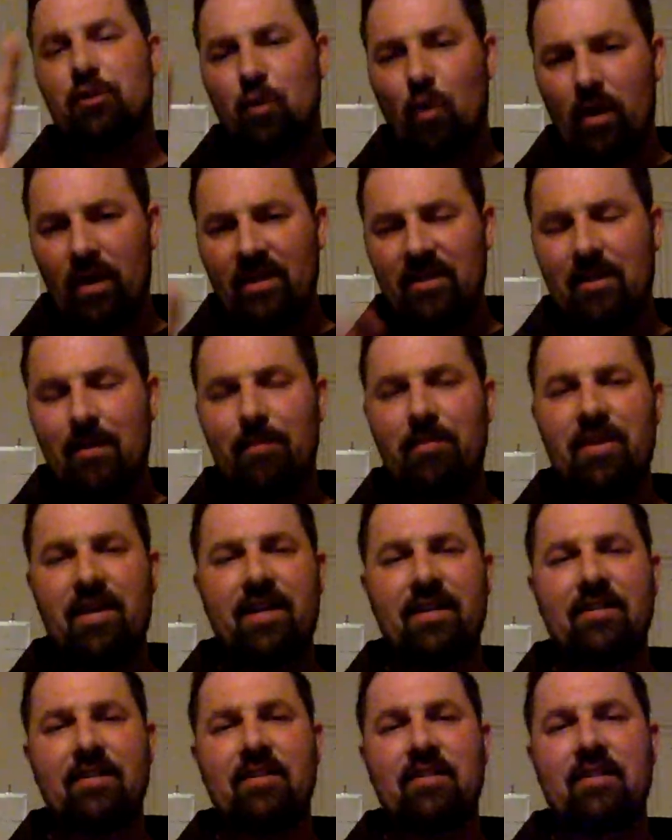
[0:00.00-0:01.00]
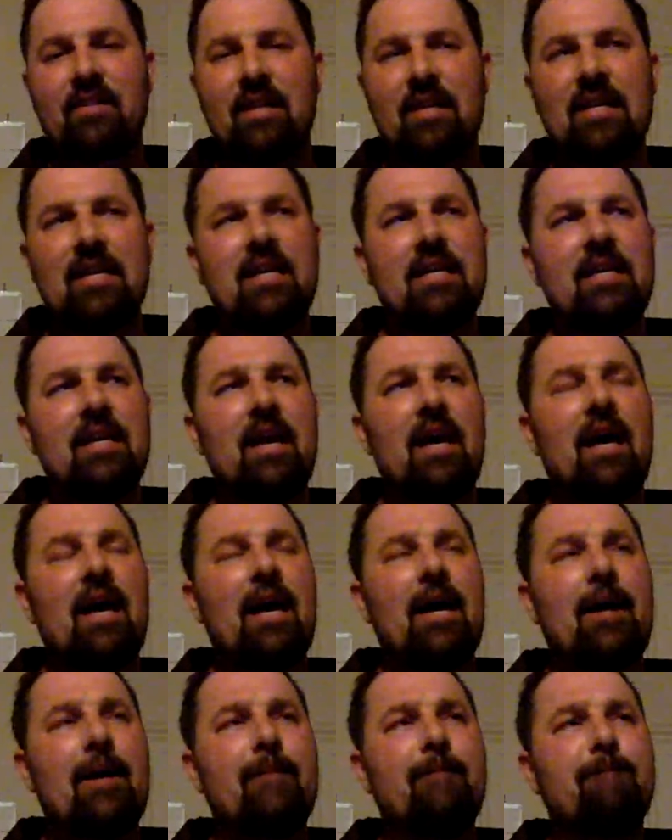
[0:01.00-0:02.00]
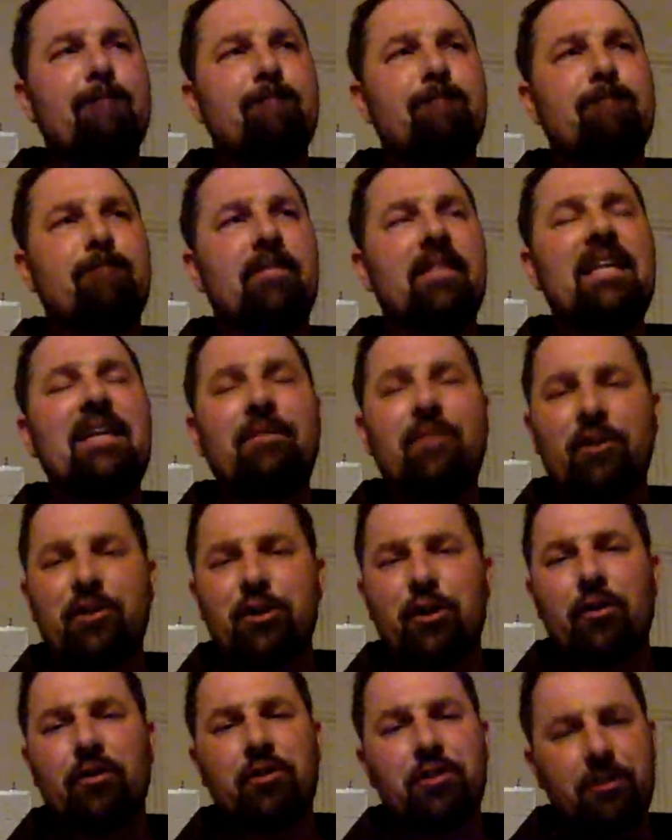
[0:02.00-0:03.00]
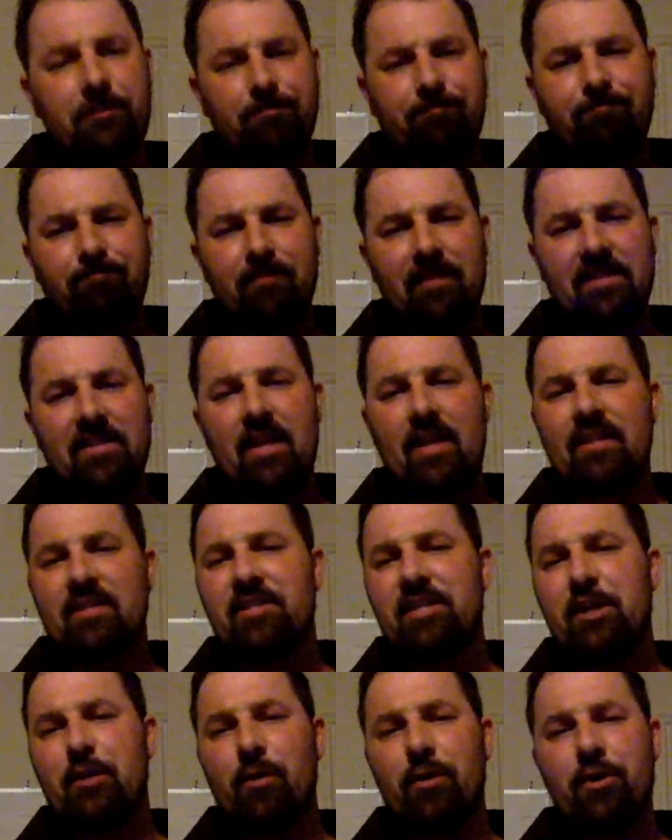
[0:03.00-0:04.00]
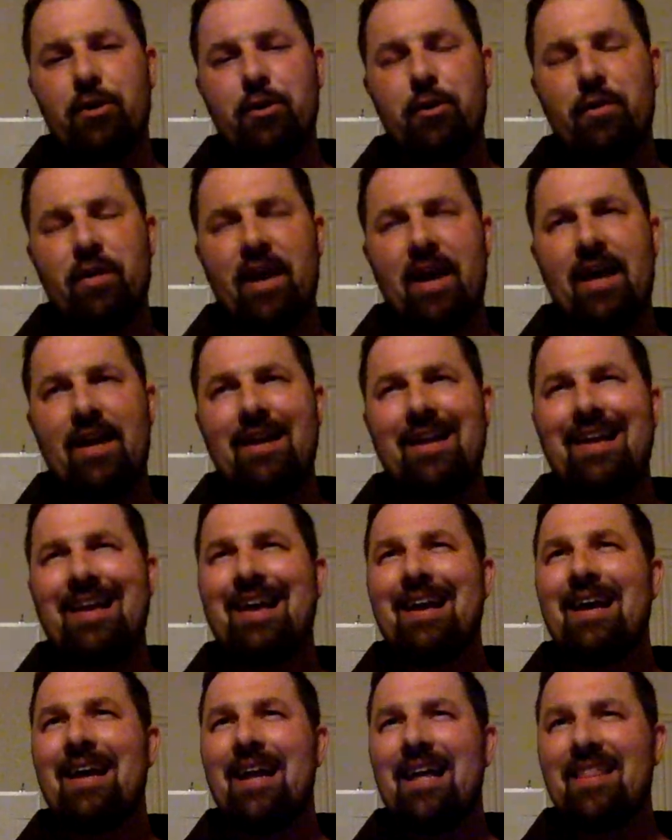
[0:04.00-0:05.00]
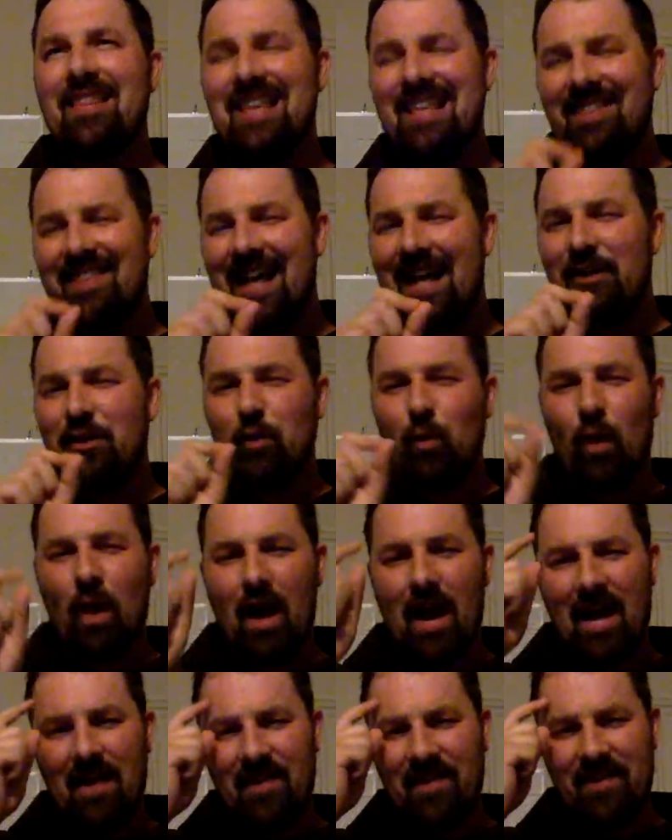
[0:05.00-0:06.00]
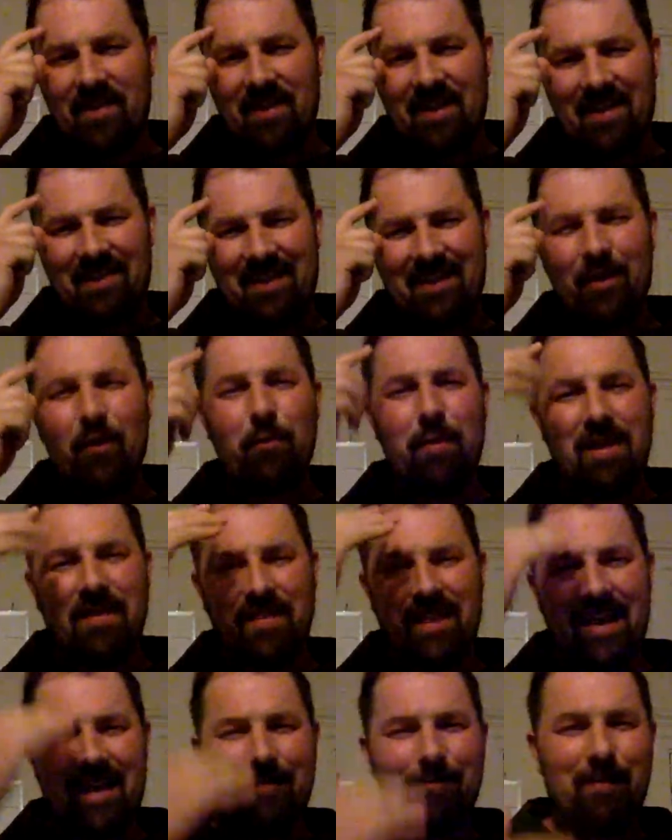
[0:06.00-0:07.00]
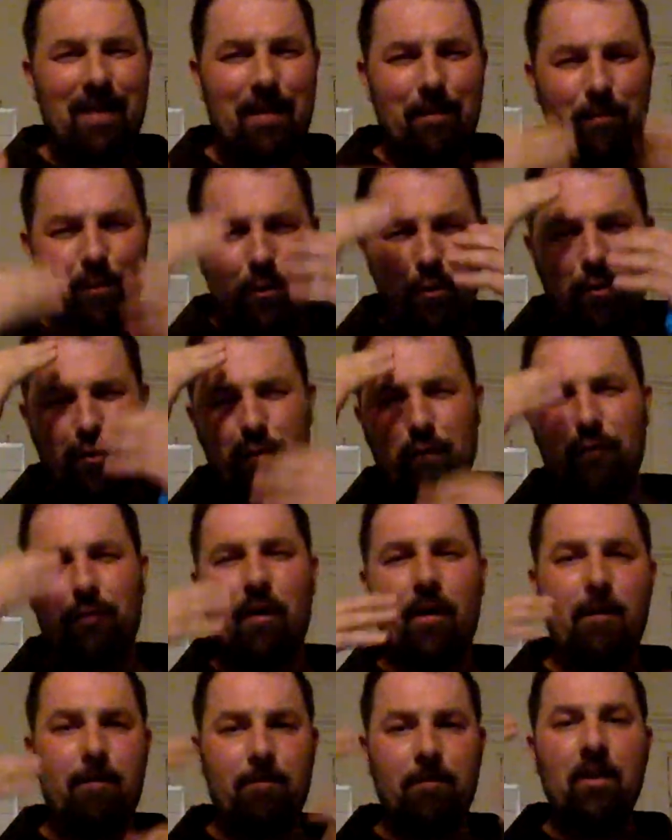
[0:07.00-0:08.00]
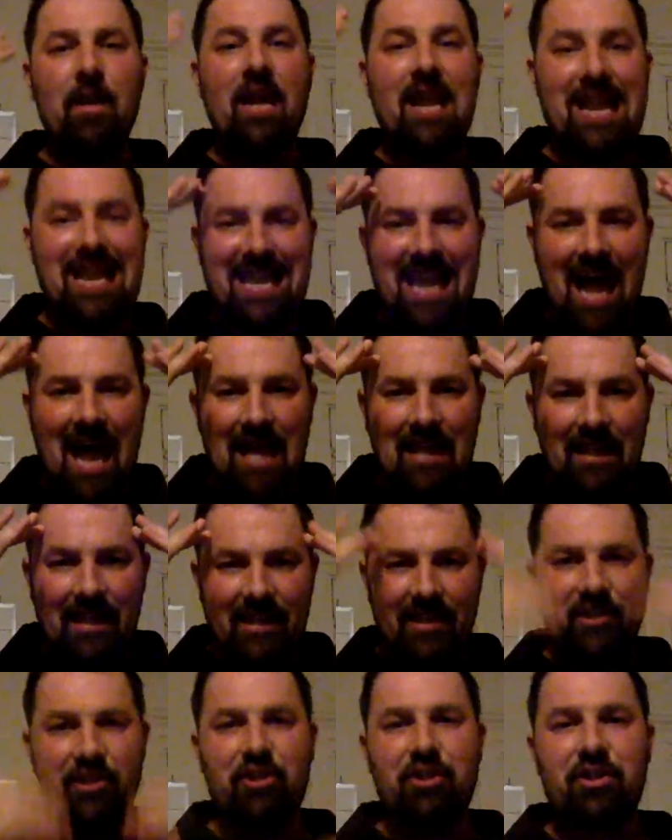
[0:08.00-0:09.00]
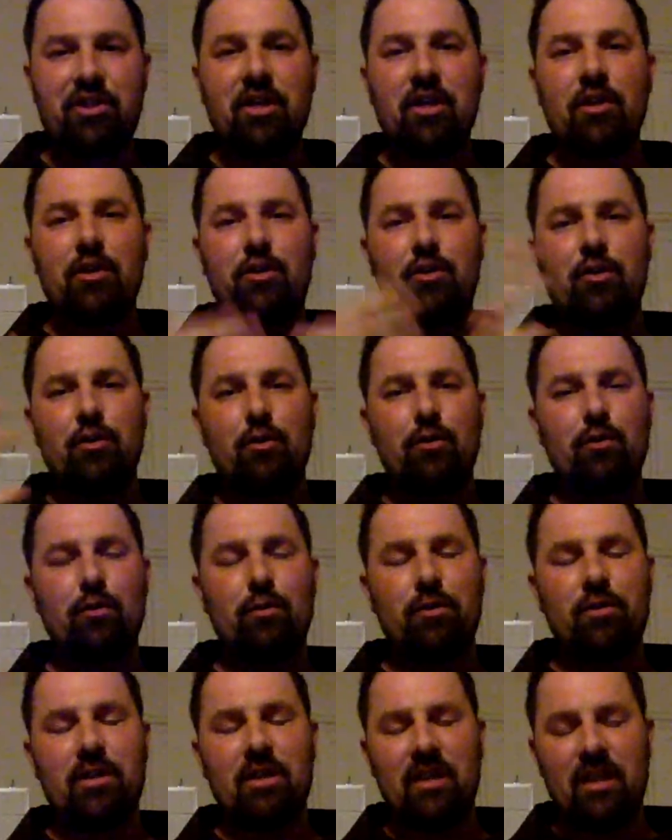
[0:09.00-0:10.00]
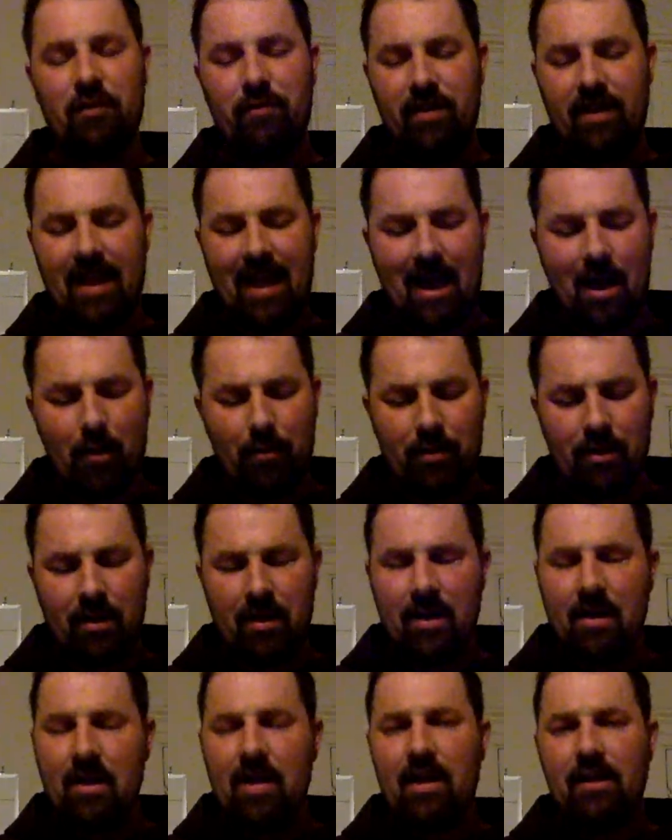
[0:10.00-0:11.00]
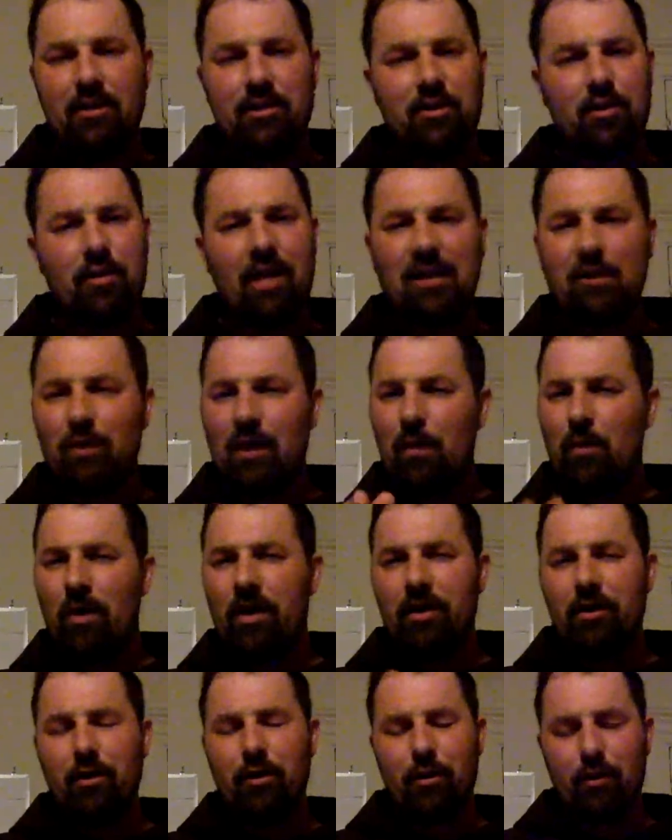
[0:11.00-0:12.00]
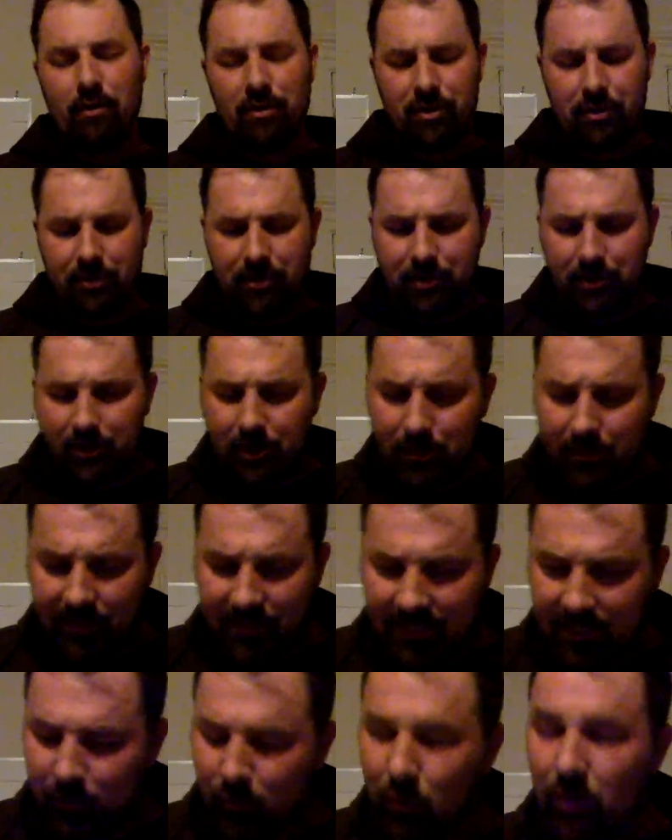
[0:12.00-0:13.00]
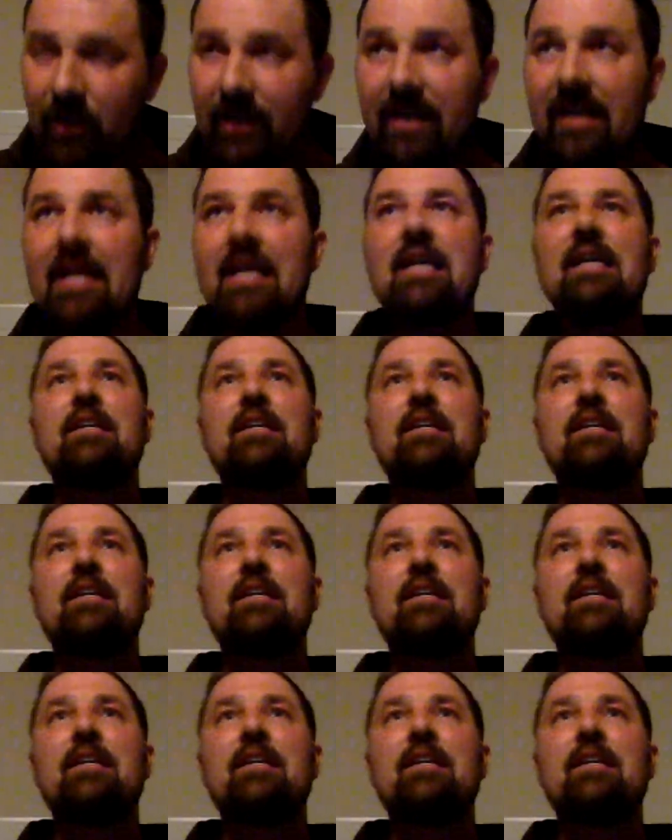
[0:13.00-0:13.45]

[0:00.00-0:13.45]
20-somethings, leave the church. It's not a secret. You know that. And I think that's why they don't make that move from knowledge to living out. And so that's what I want to encourage you to do is really